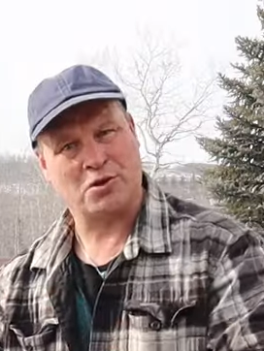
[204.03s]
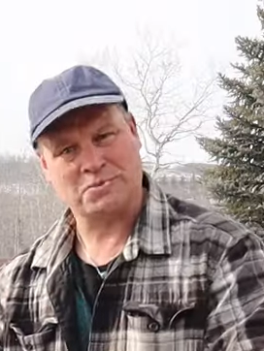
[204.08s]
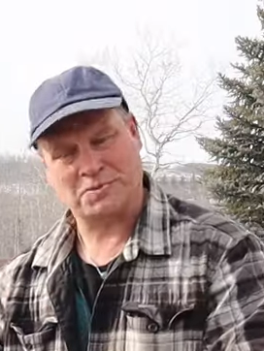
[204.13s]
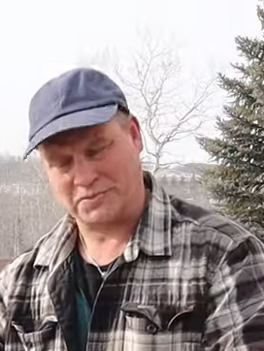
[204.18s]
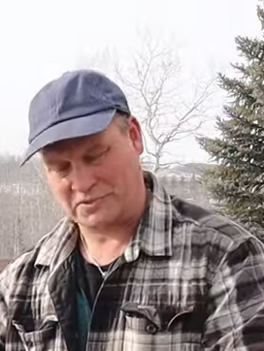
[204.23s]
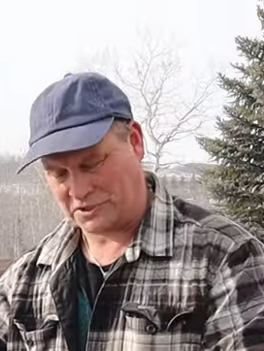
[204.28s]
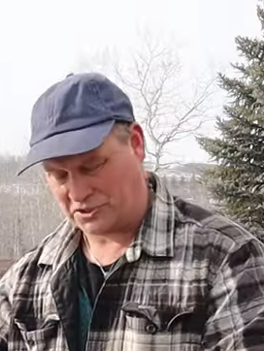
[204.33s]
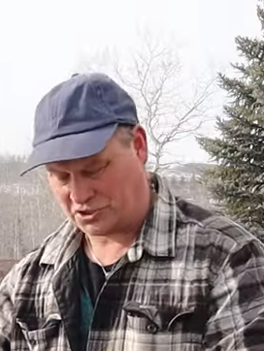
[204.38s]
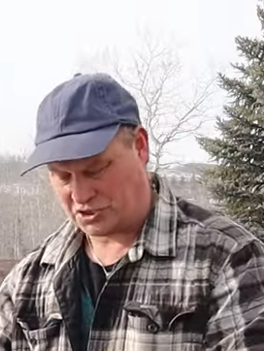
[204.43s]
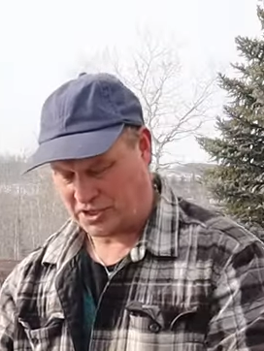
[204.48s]

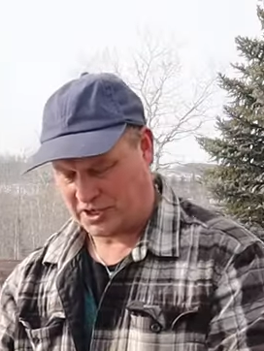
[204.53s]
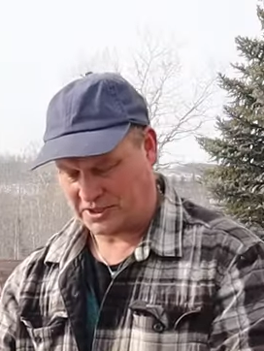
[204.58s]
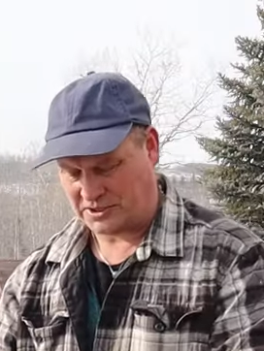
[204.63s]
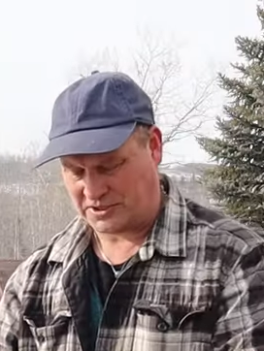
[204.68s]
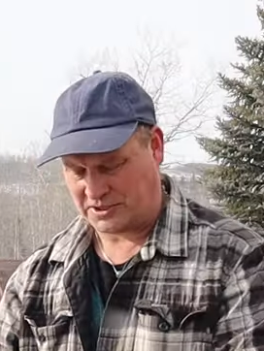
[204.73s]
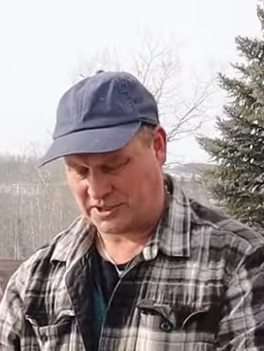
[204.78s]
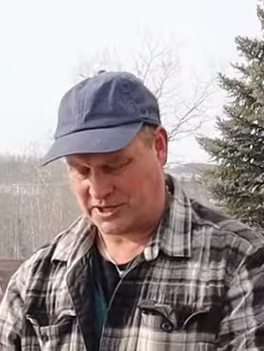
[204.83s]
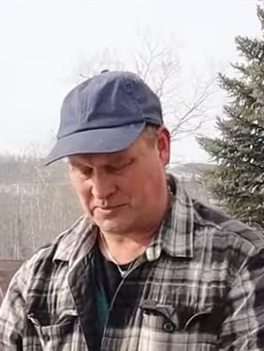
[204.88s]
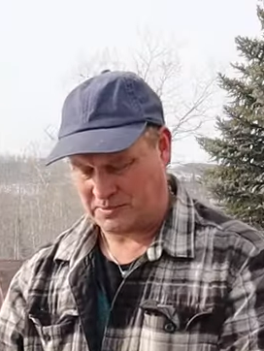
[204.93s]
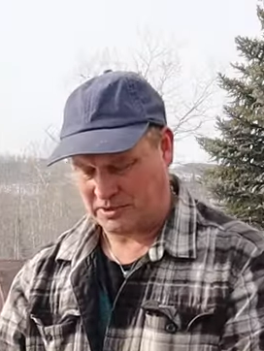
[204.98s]
comes with a
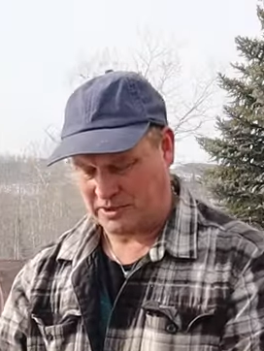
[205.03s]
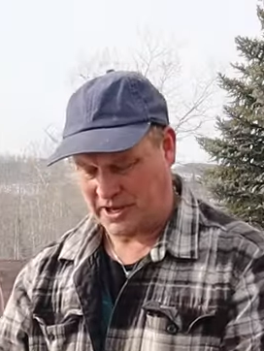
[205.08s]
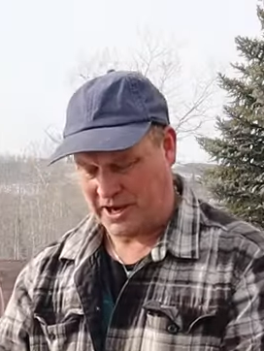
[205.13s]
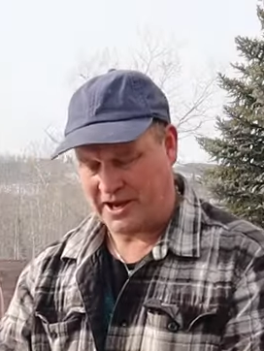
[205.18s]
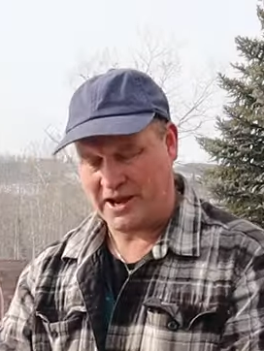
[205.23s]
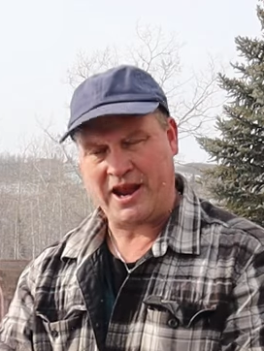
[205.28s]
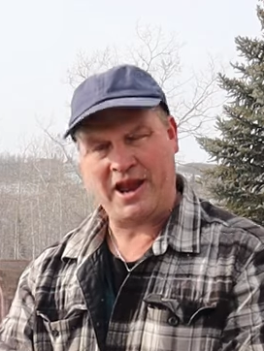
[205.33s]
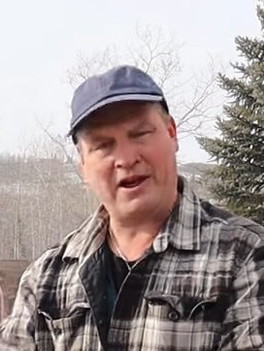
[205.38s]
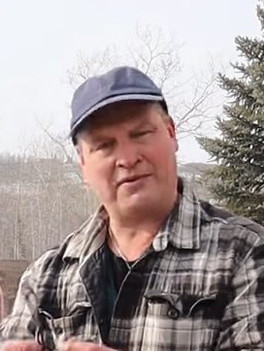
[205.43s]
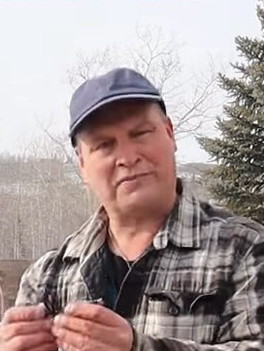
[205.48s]
charge cable.
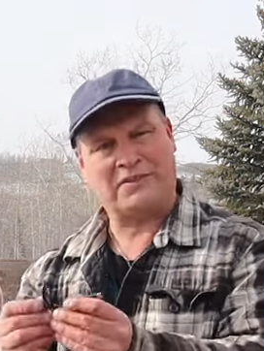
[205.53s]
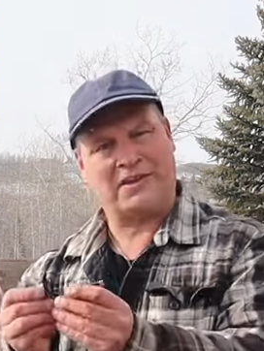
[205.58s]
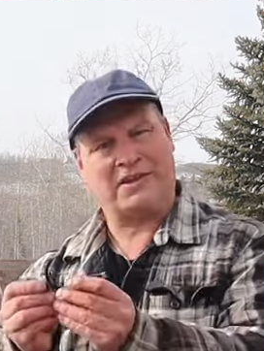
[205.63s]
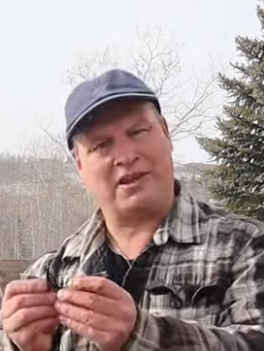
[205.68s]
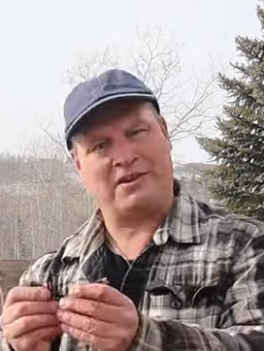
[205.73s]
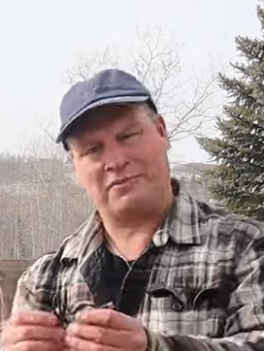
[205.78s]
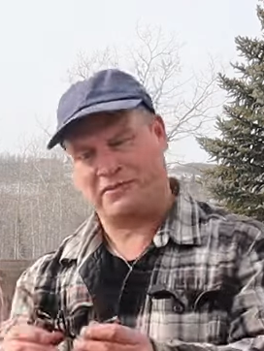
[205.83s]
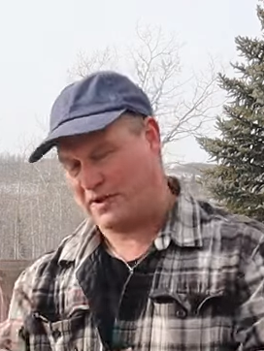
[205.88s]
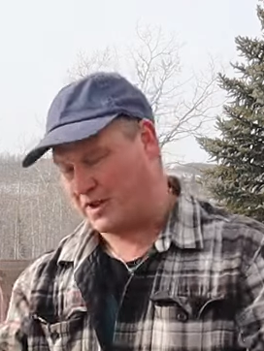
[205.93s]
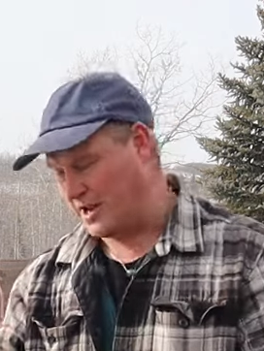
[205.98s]
And I have to
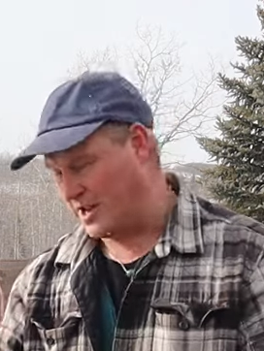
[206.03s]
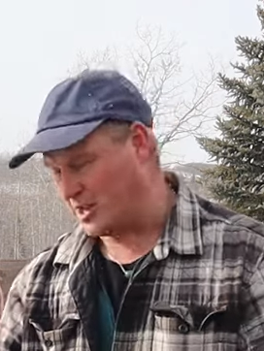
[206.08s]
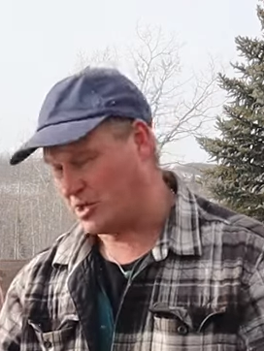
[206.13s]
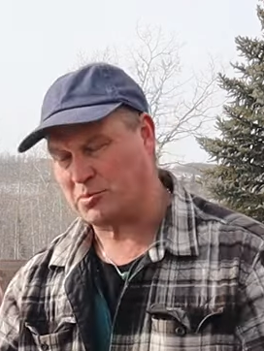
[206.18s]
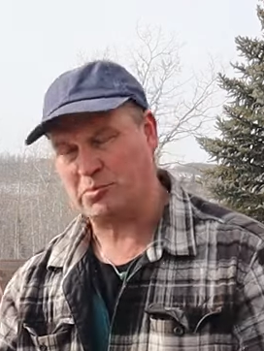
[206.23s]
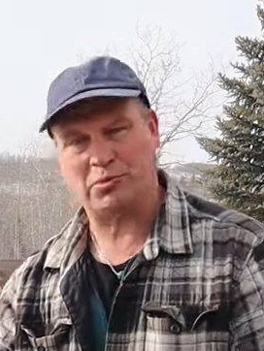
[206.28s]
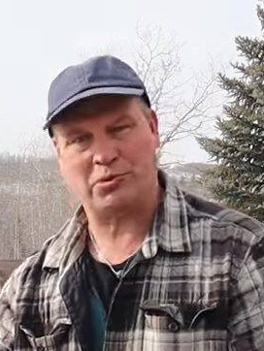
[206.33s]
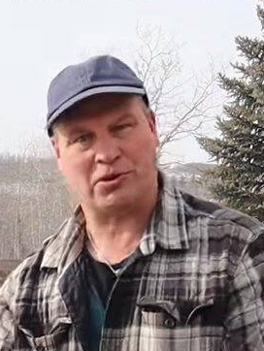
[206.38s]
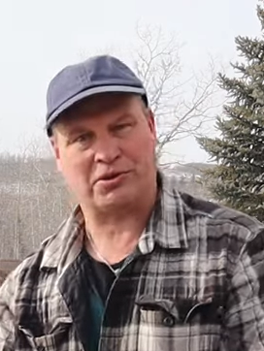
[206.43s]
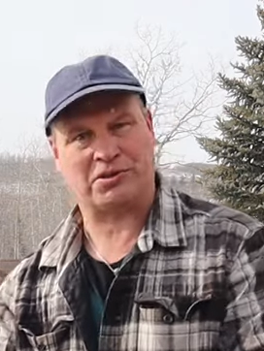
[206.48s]
give
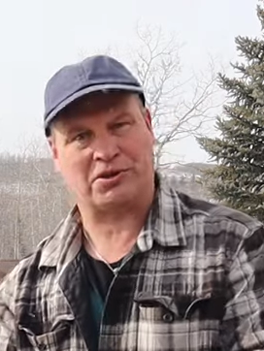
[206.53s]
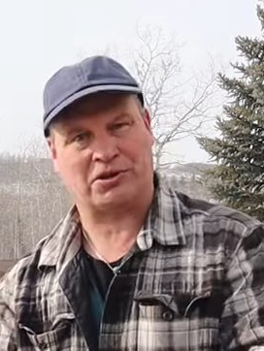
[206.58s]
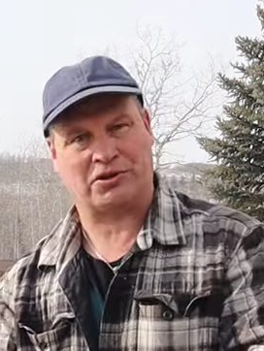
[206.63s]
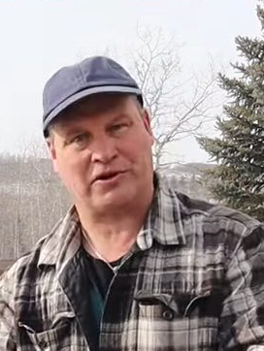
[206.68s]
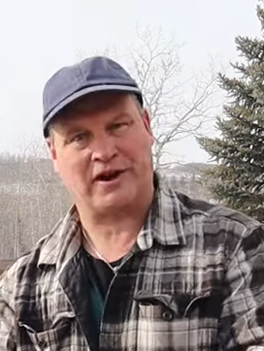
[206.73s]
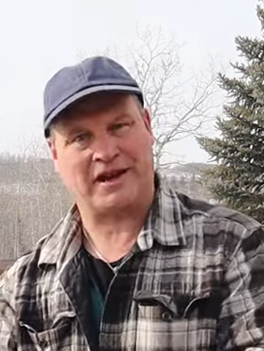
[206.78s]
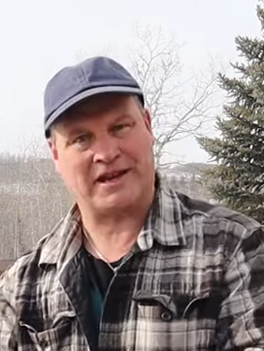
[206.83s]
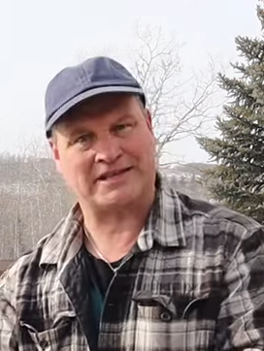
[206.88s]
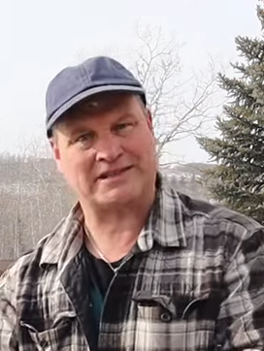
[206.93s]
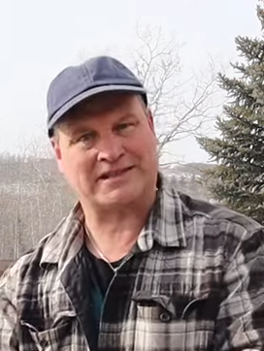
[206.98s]
InkBird
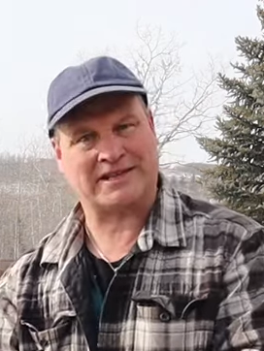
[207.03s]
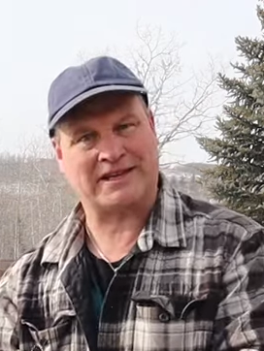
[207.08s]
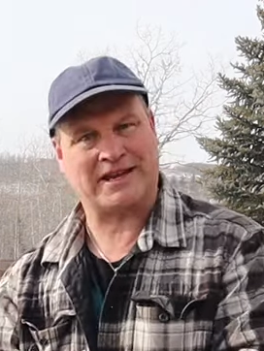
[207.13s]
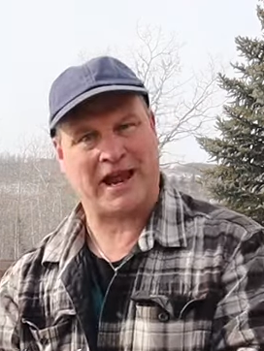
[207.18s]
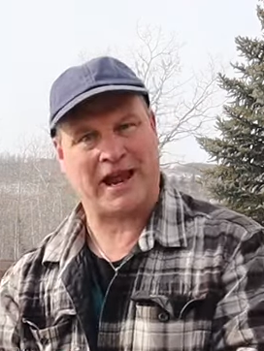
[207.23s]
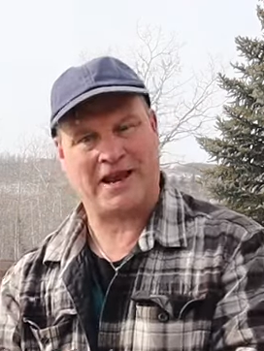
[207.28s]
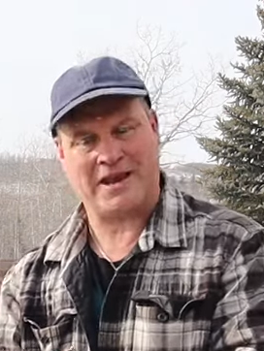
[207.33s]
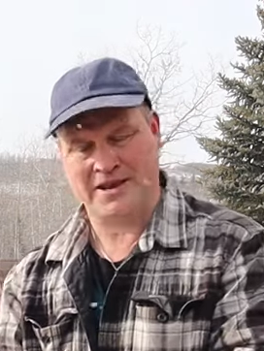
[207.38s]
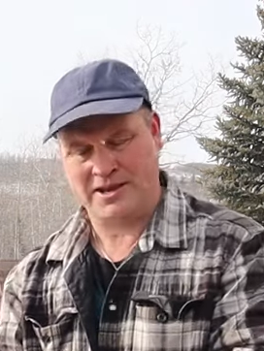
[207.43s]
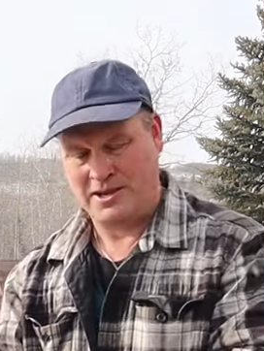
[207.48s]
credits
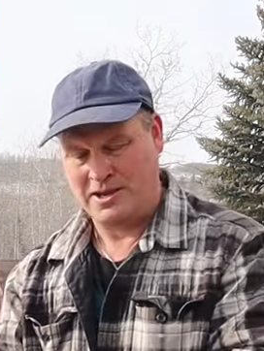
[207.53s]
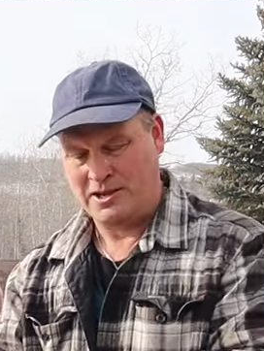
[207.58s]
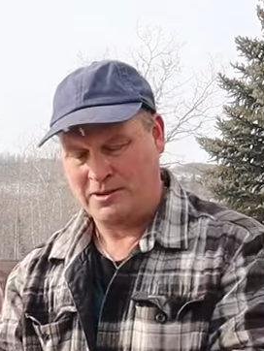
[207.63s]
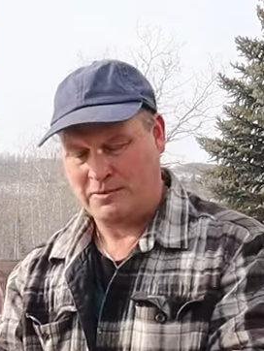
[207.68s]
again,